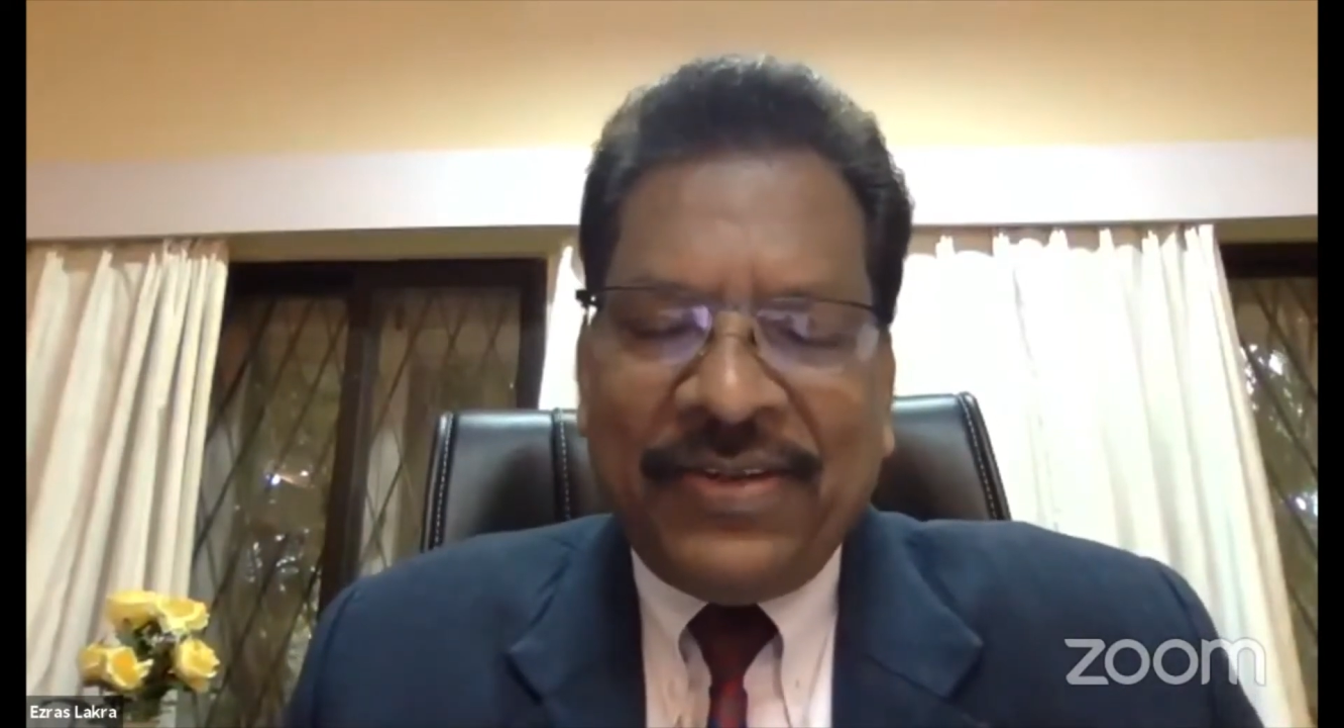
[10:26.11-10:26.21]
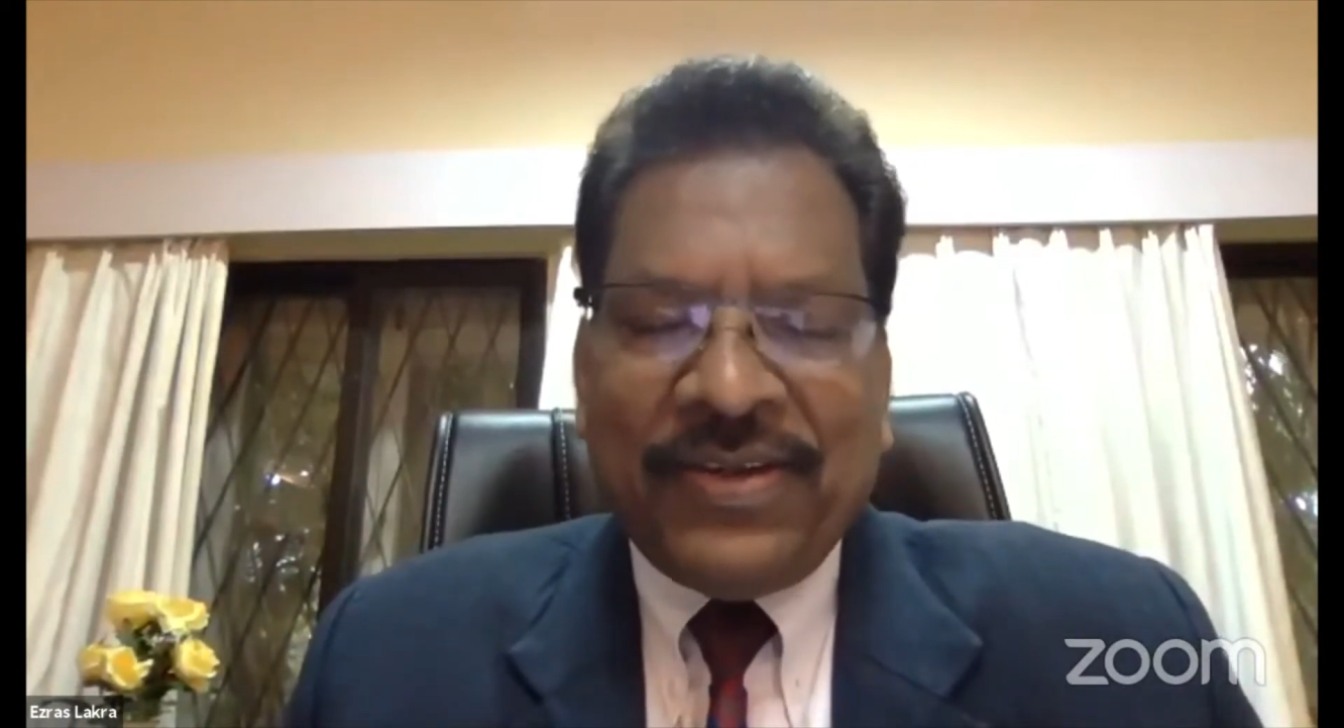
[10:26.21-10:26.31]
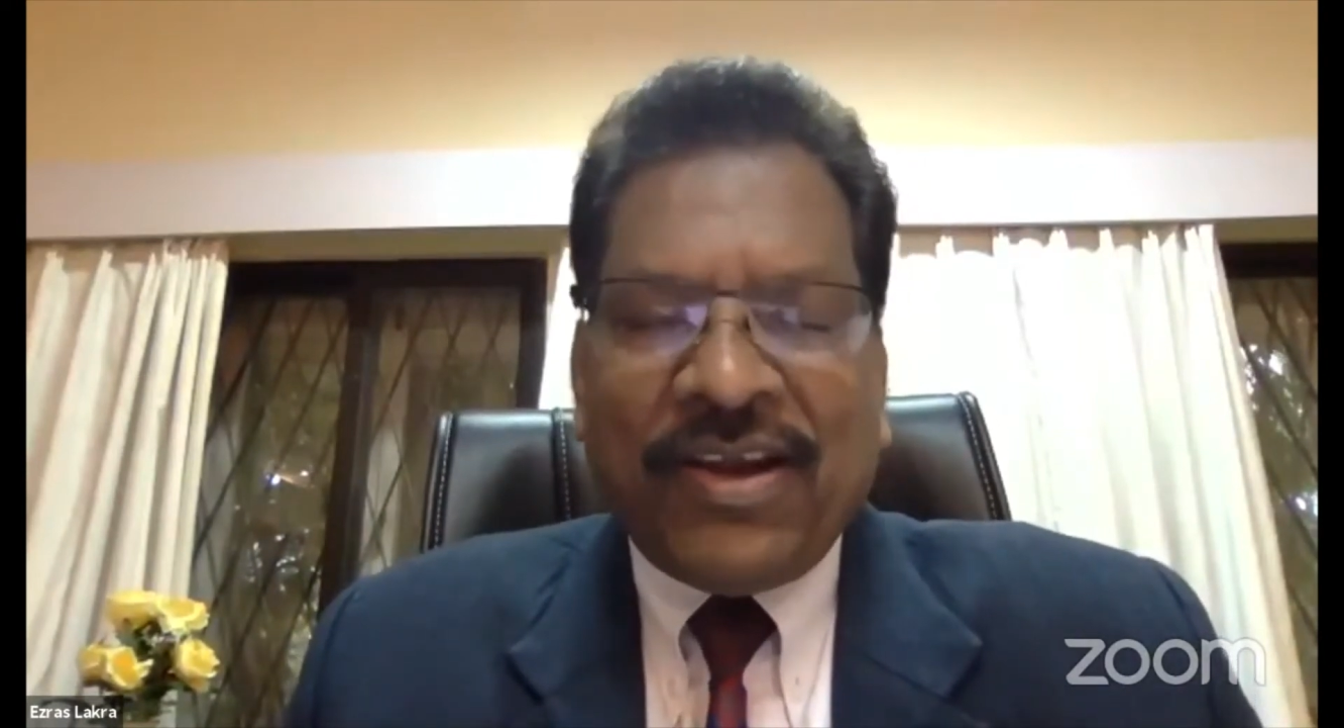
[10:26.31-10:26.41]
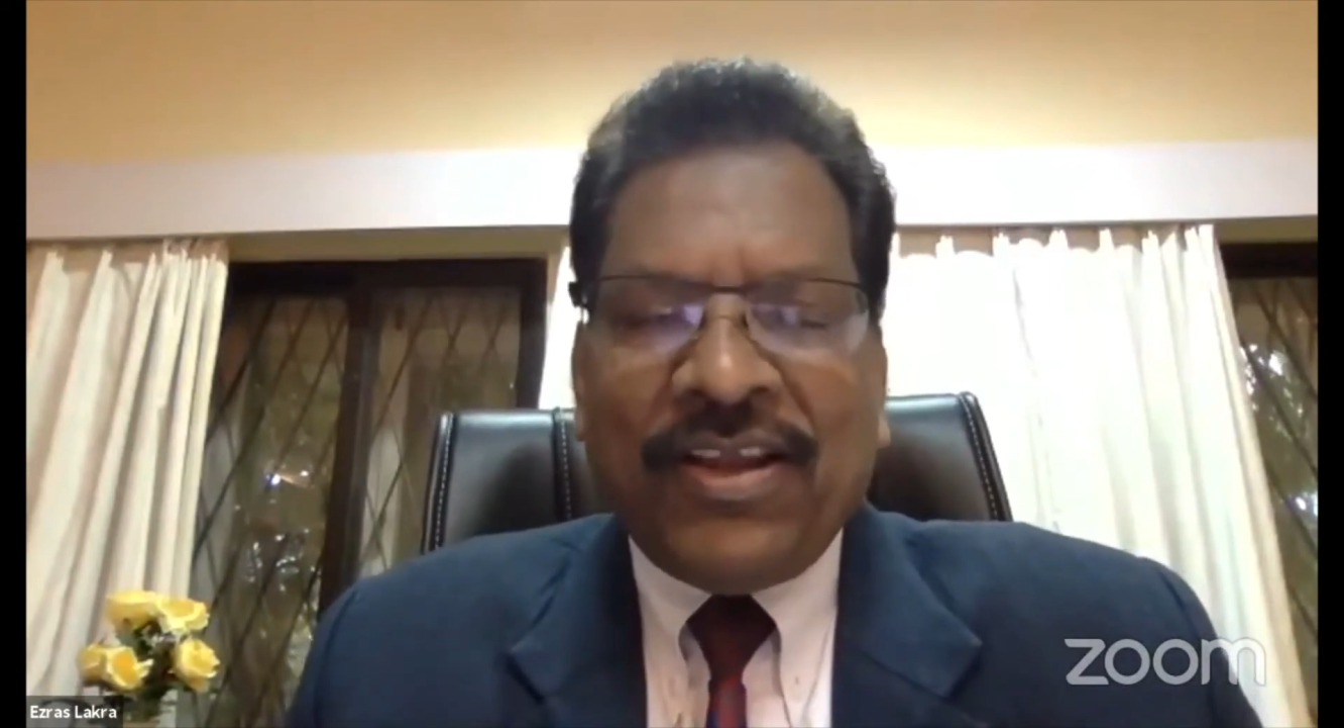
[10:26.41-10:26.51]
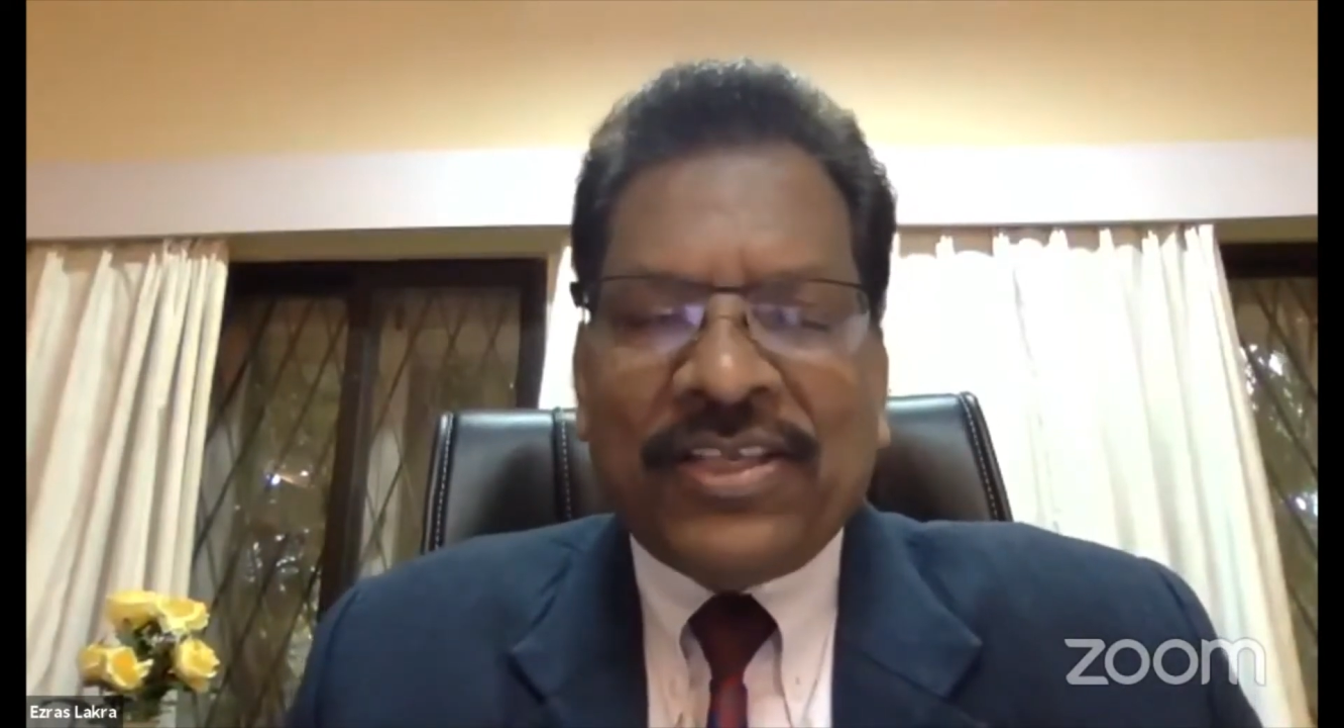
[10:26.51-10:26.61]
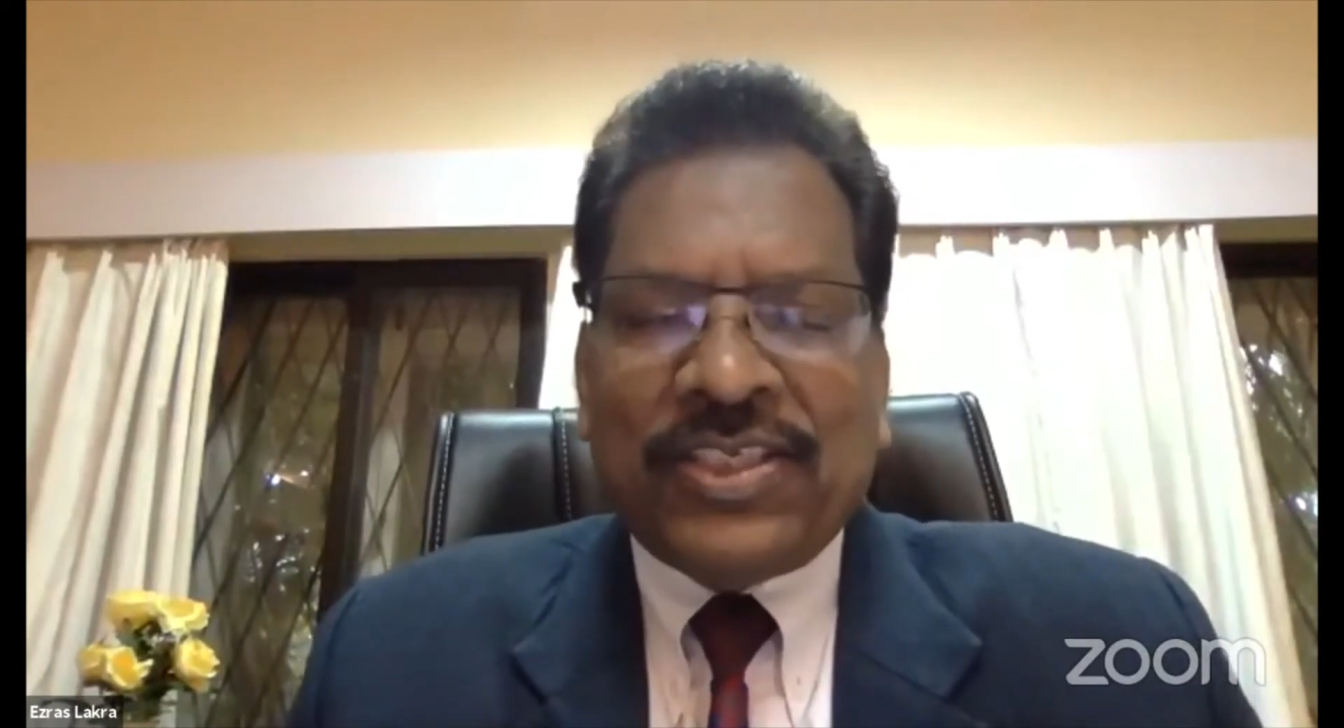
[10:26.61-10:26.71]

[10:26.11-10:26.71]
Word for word: you are all